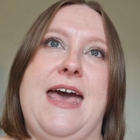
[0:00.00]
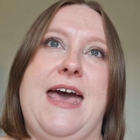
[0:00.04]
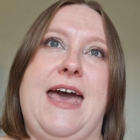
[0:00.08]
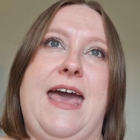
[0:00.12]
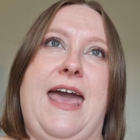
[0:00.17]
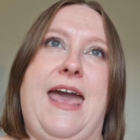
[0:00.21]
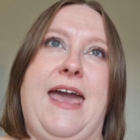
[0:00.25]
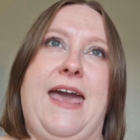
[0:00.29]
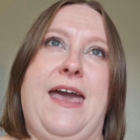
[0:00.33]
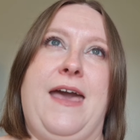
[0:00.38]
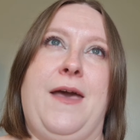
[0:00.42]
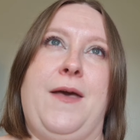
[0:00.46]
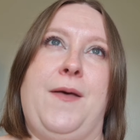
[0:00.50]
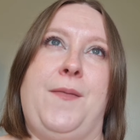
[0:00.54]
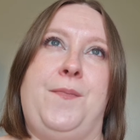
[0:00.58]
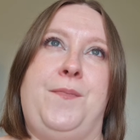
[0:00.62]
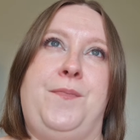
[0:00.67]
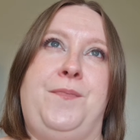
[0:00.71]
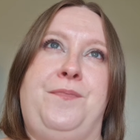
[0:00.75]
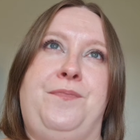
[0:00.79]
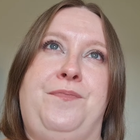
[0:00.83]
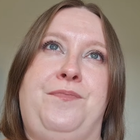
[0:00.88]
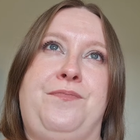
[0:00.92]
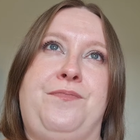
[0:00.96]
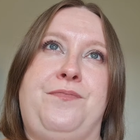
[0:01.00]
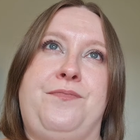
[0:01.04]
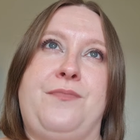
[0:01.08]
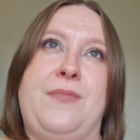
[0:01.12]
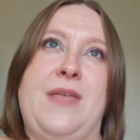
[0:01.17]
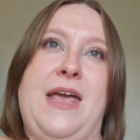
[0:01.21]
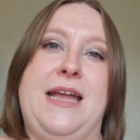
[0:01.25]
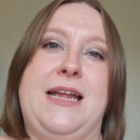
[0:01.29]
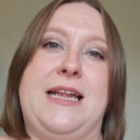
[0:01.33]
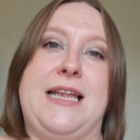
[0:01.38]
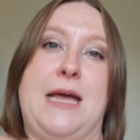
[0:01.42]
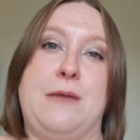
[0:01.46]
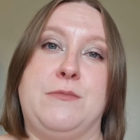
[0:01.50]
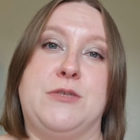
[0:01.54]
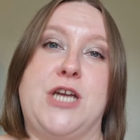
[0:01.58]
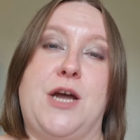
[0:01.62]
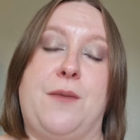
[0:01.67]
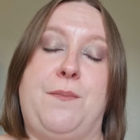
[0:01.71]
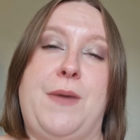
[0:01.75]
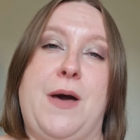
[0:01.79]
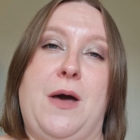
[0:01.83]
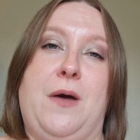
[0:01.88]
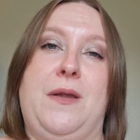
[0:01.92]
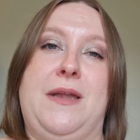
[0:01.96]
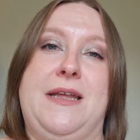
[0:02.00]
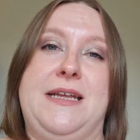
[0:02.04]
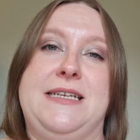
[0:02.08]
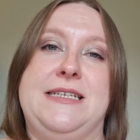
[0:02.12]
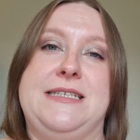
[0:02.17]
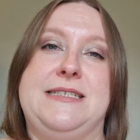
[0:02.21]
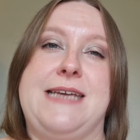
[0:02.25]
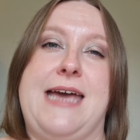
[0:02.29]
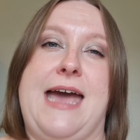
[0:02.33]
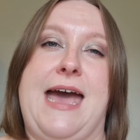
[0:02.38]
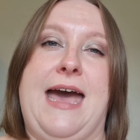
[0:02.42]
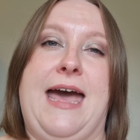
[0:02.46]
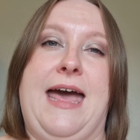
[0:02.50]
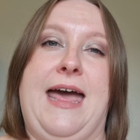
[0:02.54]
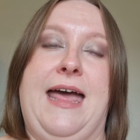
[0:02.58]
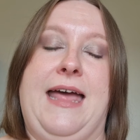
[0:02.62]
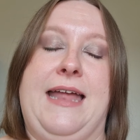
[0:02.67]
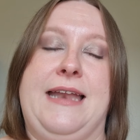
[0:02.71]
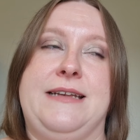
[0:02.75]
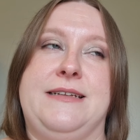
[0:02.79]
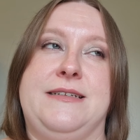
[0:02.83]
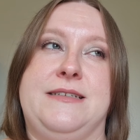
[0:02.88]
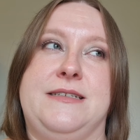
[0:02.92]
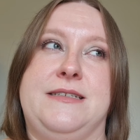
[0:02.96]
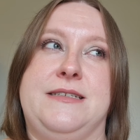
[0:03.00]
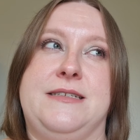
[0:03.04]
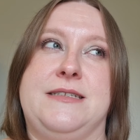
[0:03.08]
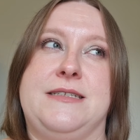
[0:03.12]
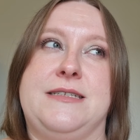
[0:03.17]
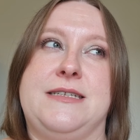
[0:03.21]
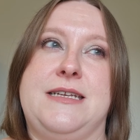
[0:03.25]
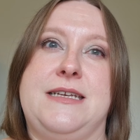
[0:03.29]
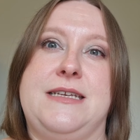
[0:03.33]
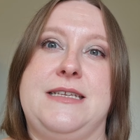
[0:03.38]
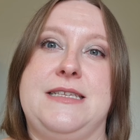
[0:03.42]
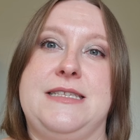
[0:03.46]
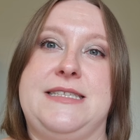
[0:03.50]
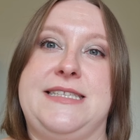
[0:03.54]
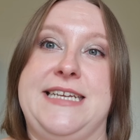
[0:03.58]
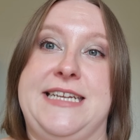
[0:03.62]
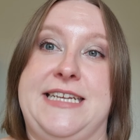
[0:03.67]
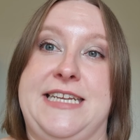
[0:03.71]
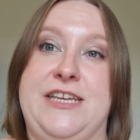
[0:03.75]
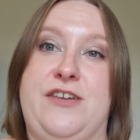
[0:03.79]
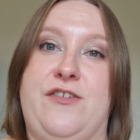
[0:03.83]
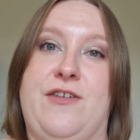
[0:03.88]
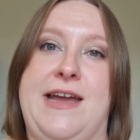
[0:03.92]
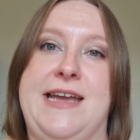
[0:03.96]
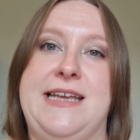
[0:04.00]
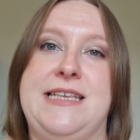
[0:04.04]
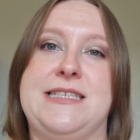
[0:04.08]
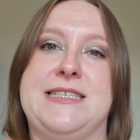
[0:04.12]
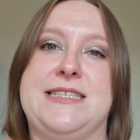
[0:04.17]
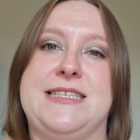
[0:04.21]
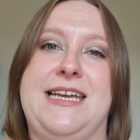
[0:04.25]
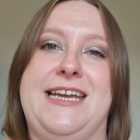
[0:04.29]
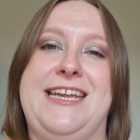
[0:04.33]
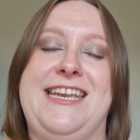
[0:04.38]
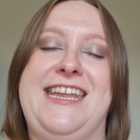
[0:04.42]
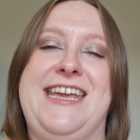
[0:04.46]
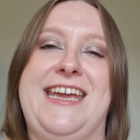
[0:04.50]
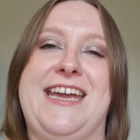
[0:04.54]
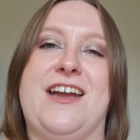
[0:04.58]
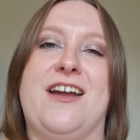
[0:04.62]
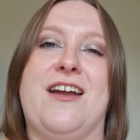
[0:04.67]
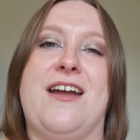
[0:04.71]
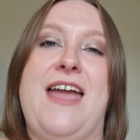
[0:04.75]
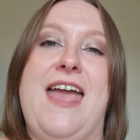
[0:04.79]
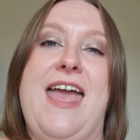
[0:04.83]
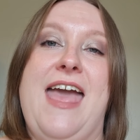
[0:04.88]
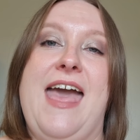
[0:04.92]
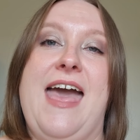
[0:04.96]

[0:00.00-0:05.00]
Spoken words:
Glam Shop Poland, and Sydney Grace in here.